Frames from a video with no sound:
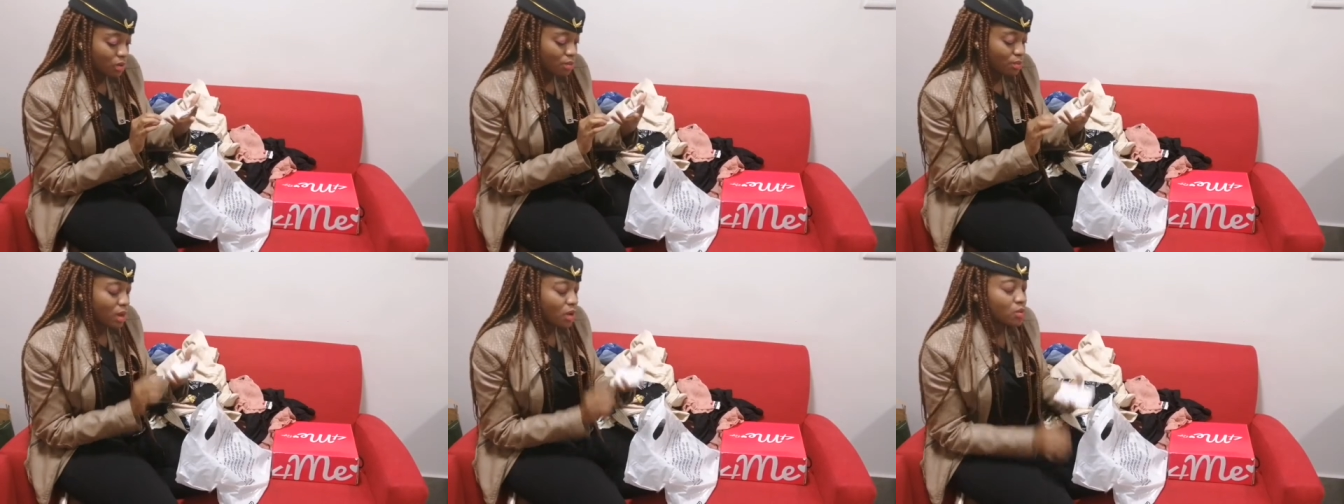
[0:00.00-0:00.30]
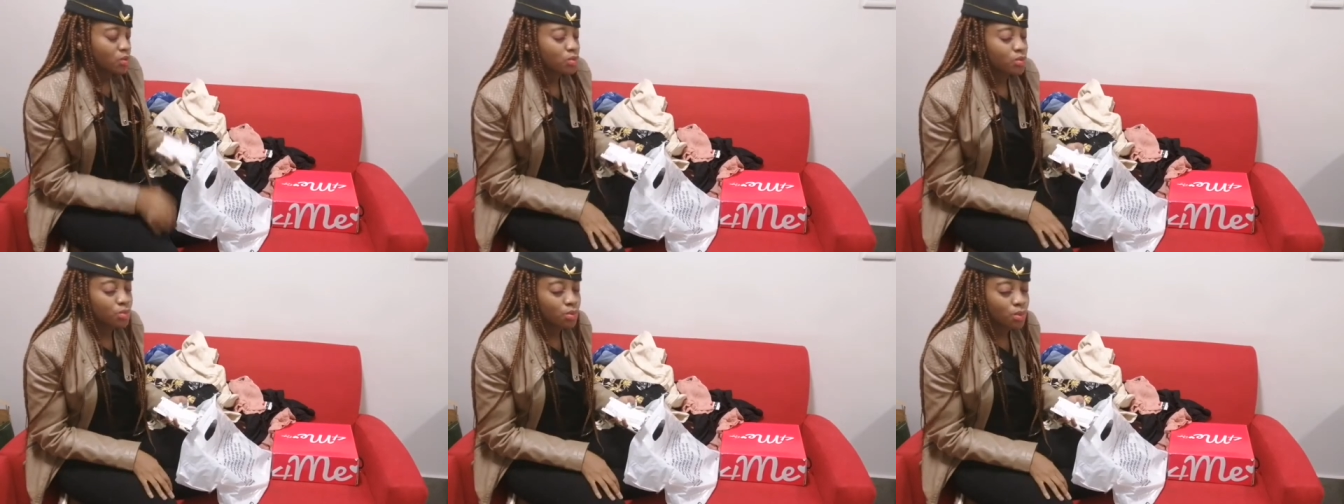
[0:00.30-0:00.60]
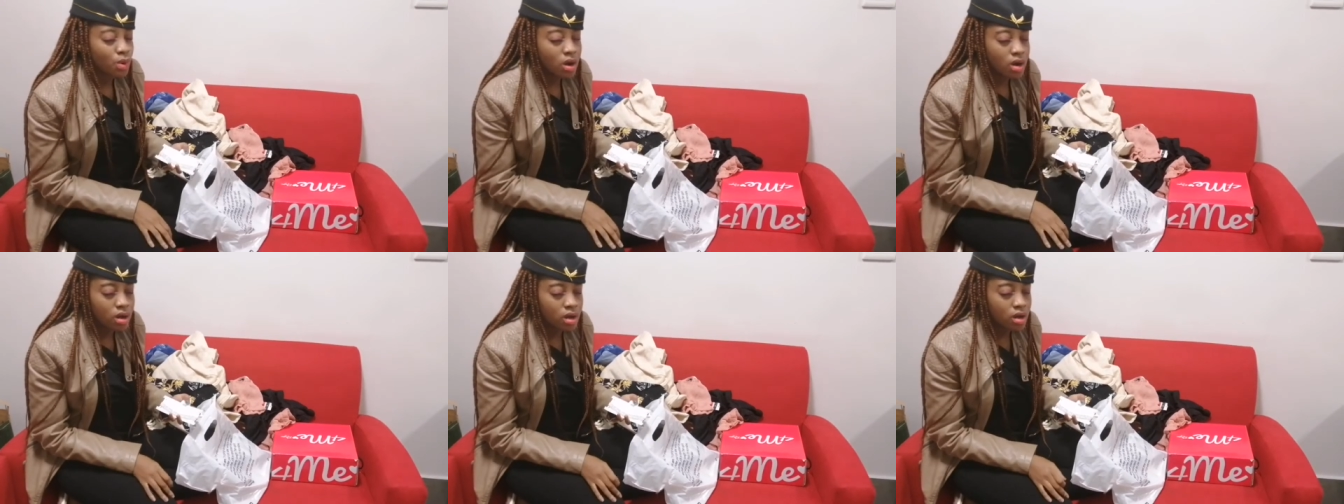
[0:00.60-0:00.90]
Oh my
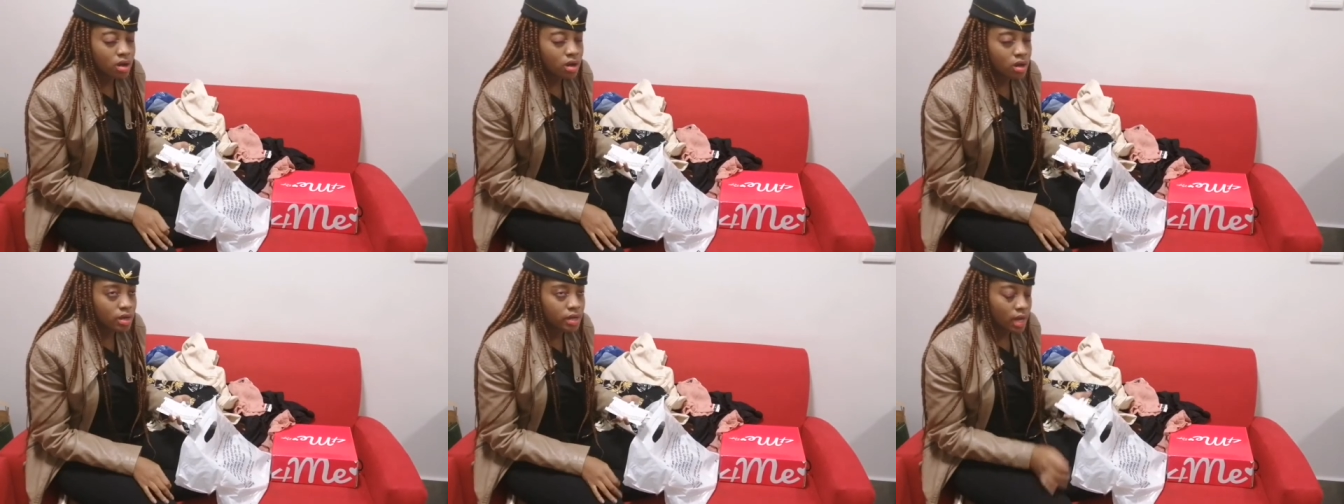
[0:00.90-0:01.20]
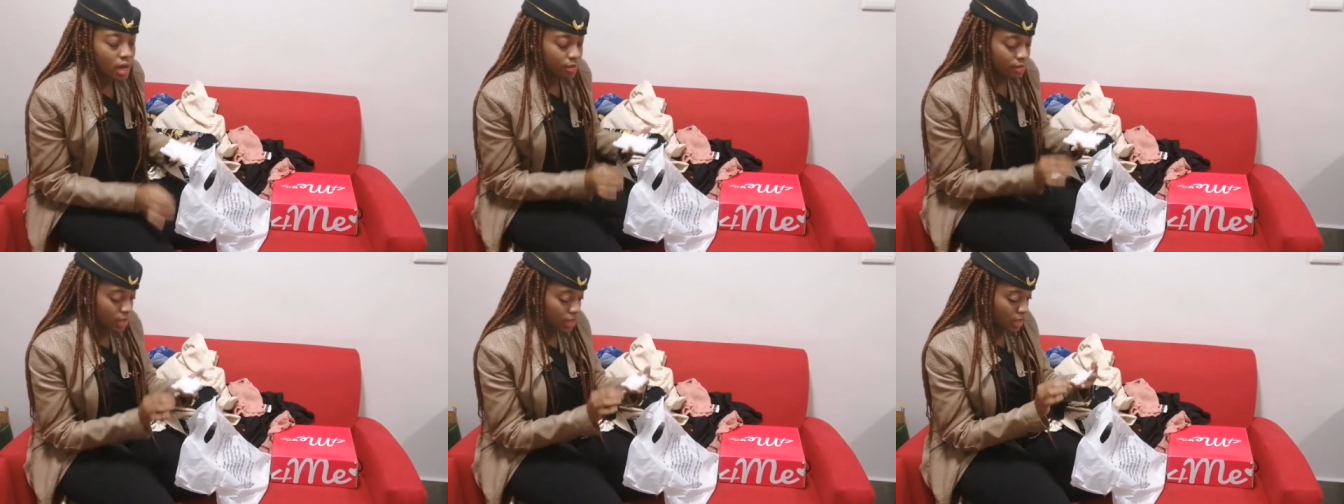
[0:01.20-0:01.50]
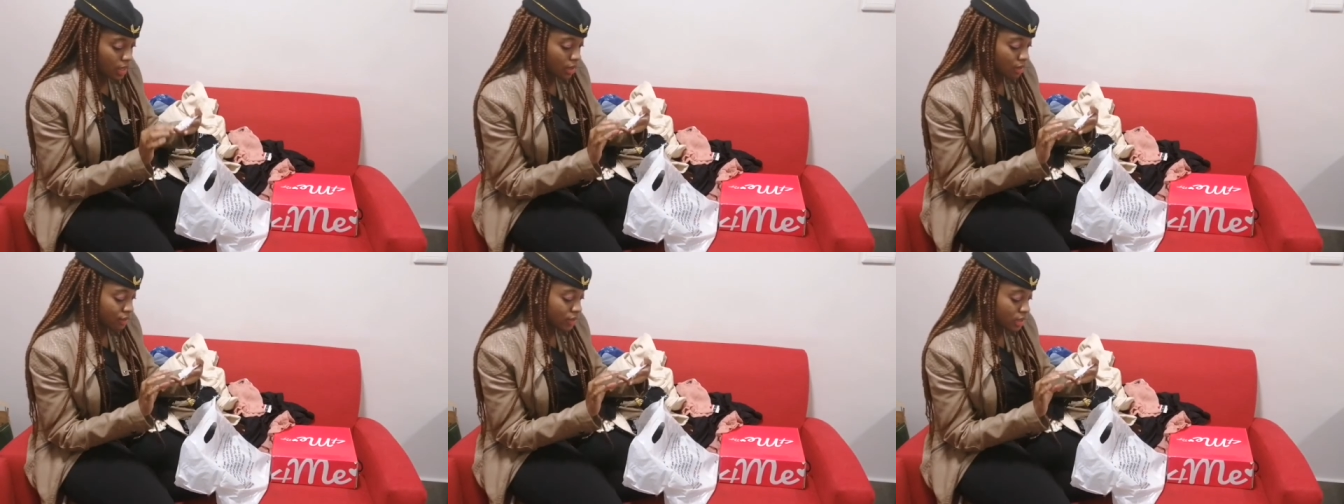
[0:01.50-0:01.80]
word! I'm
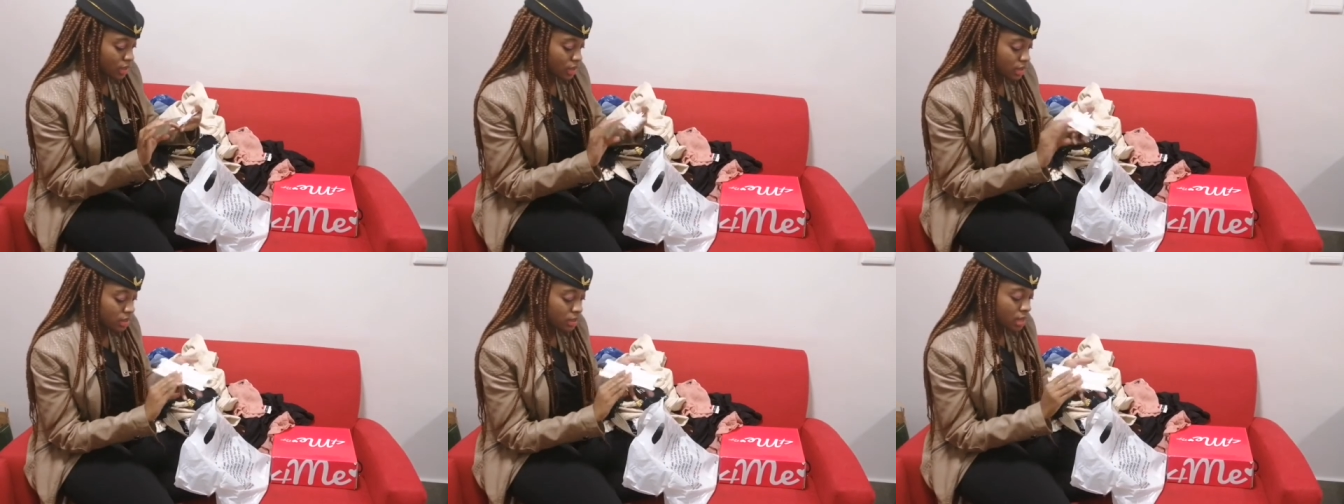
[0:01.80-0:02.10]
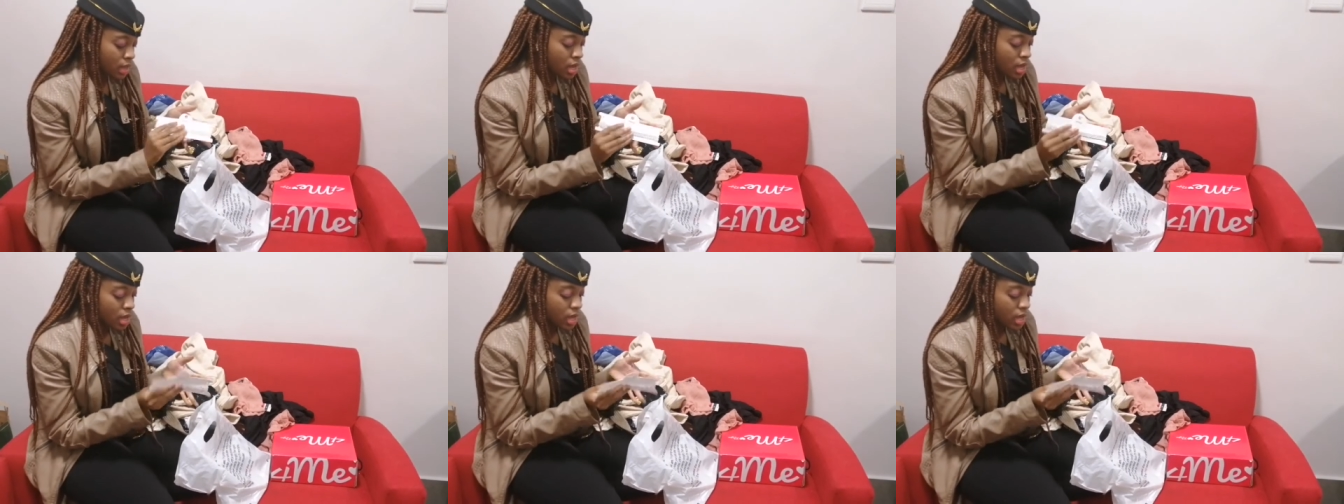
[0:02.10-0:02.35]
in love with this.